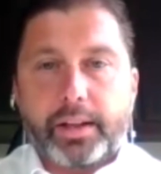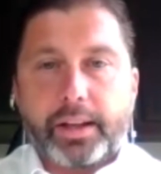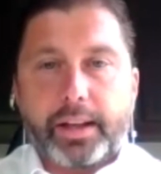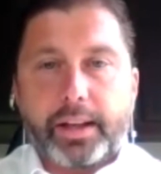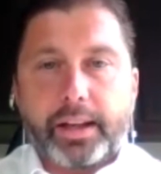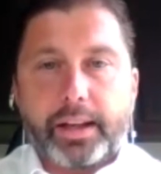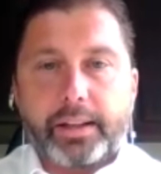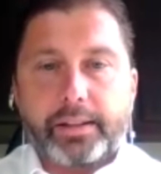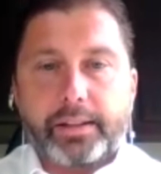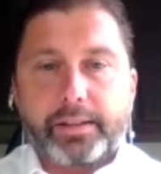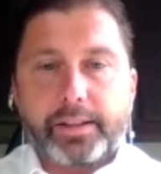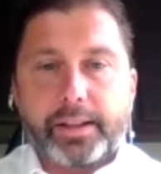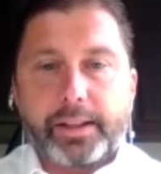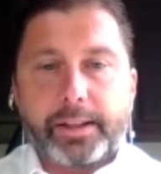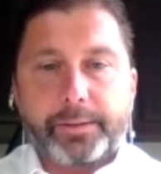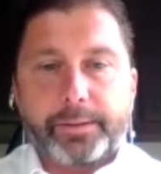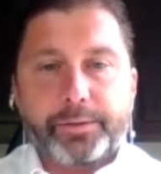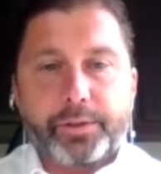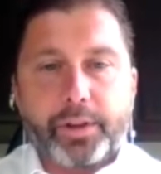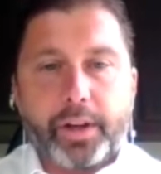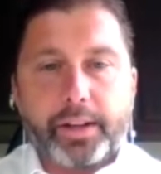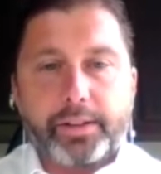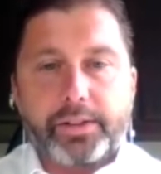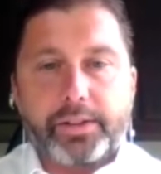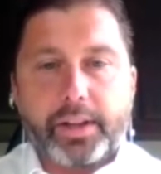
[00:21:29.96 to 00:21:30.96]
and
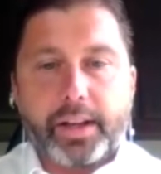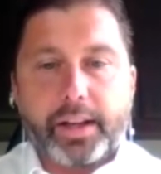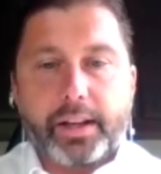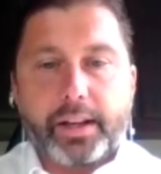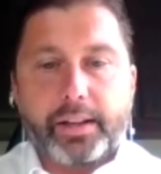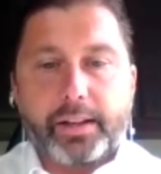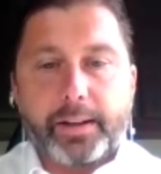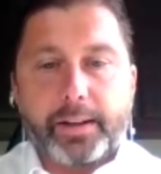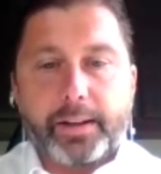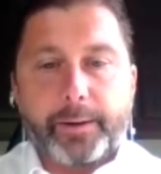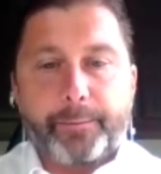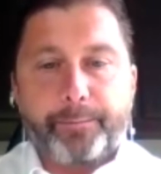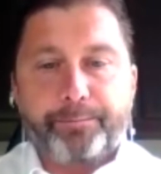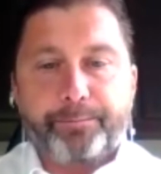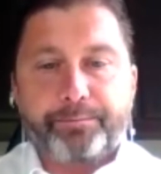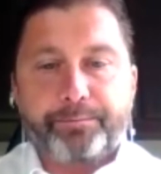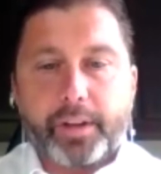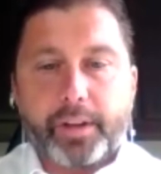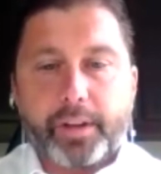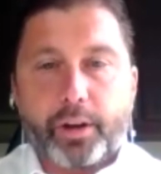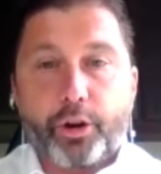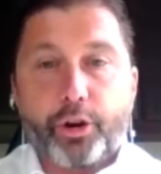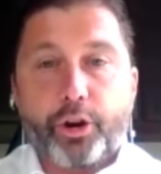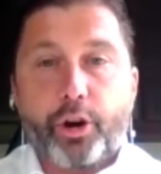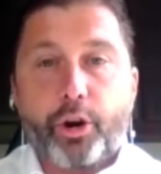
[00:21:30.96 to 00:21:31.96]
not take
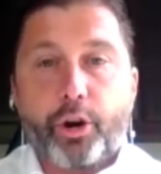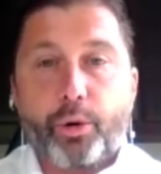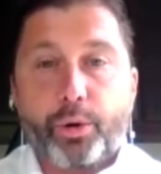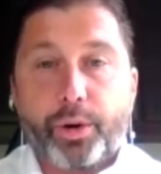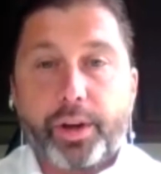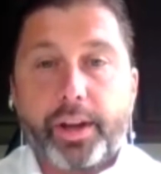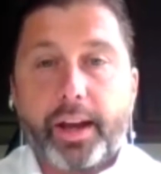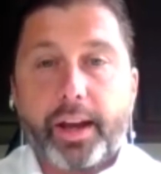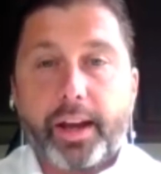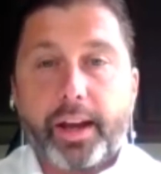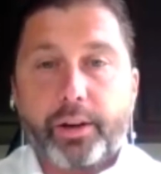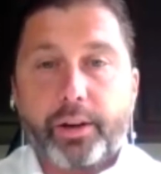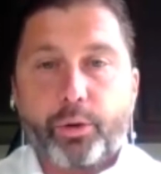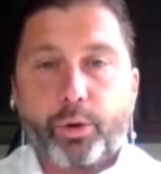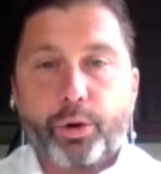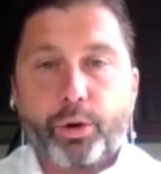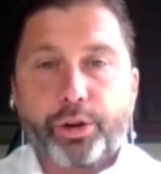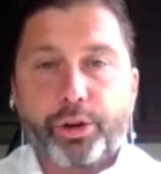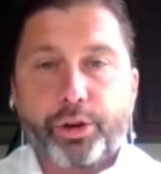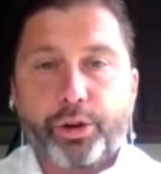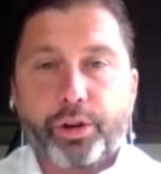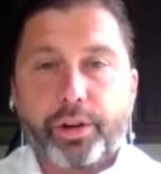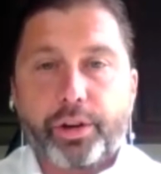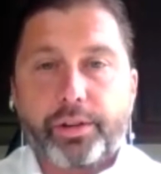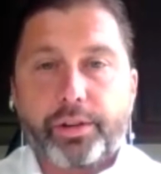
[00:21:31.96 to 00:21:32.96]
okay or
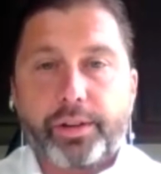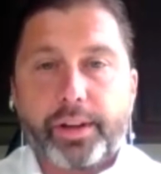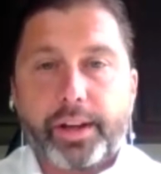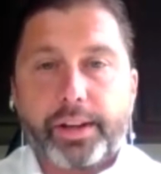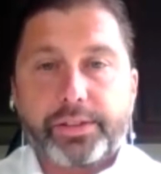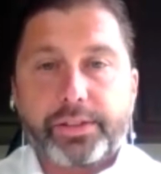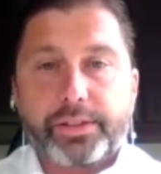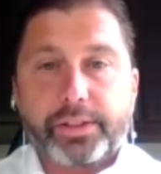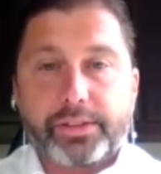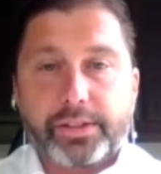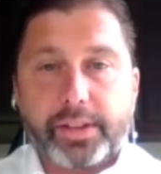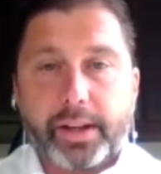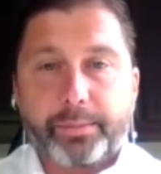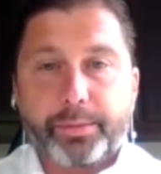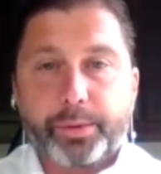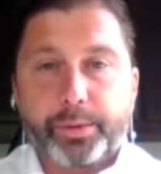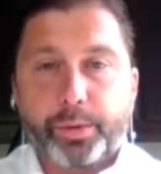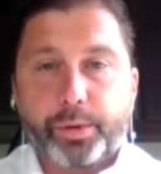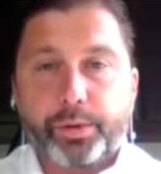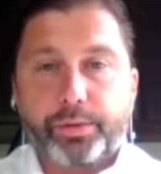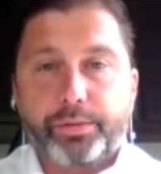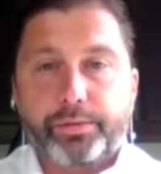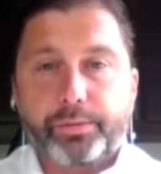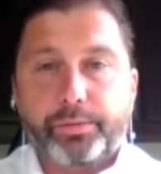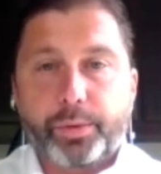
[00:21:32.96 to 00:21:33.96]
good as
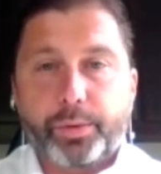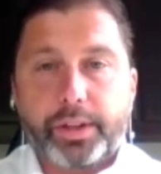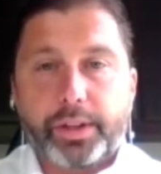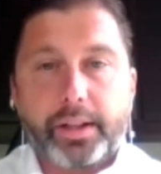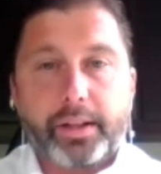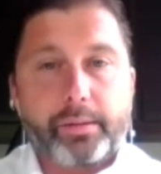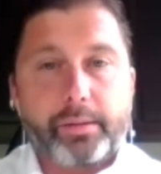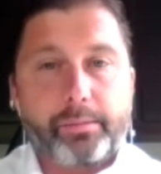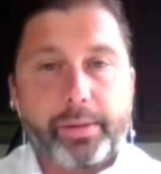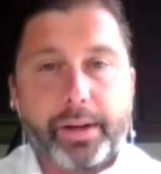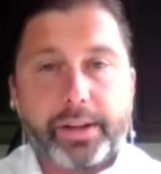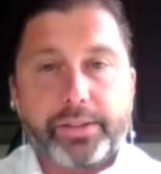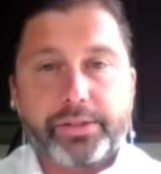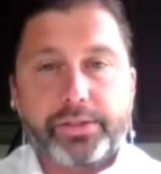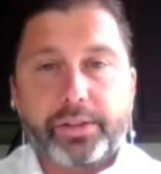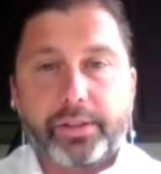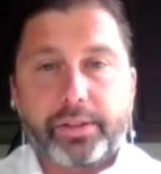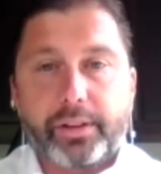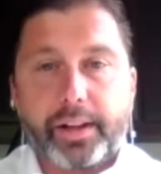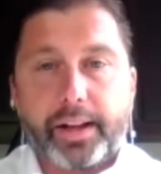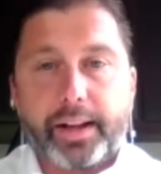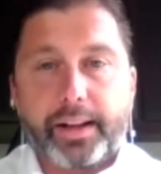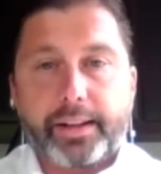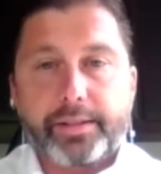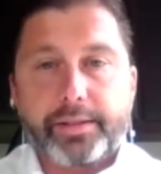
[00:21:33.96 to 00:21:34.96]
acceptable. We needed best in
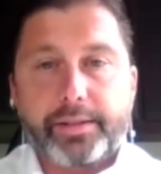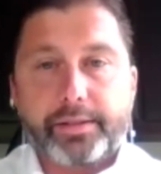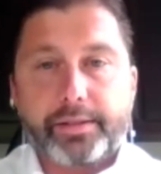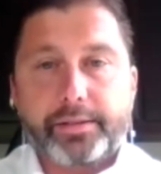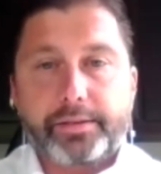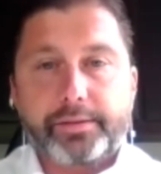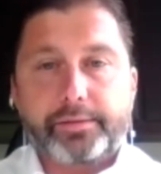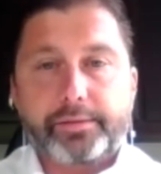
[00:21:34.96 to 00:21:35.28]
class.